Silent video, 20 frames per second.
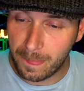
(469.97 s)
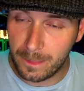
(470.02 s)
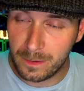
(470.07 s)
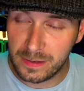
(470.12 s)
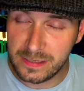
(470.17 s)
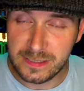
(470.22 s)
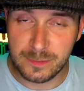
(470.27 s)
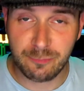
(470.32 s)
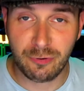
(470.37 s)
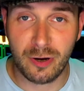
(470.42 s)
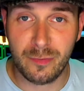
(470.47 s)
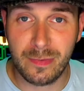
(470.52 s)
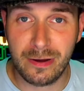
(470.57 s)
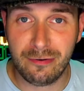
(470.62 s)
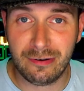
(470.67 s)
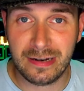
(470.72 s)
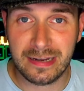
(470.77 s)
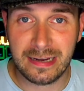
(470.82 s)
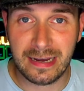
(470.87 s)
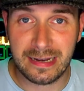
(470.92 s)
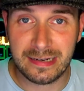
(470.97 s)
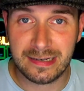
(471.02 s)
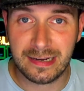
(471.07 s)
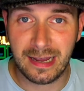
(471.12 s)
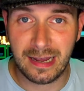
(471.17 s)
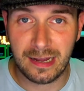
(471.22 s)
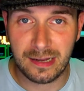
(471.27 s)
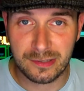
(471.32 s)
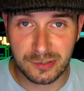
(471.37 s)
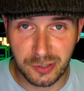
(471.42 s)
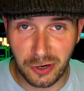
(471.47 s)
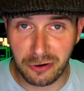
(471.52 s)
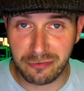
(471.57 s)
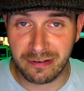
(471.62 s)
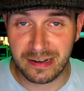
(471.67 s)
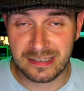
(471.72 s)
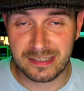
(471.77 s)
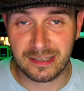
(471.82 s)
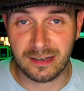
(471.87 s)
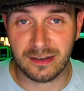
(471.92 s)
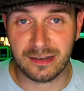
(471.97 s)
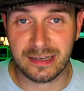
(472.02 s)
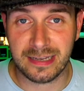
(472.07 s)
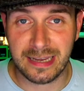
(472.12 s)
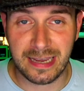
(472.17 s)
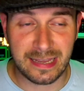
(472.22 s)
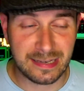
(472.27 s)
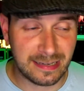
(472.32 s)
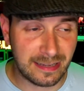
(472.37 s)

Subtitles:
This is primarily a direct to lung kit.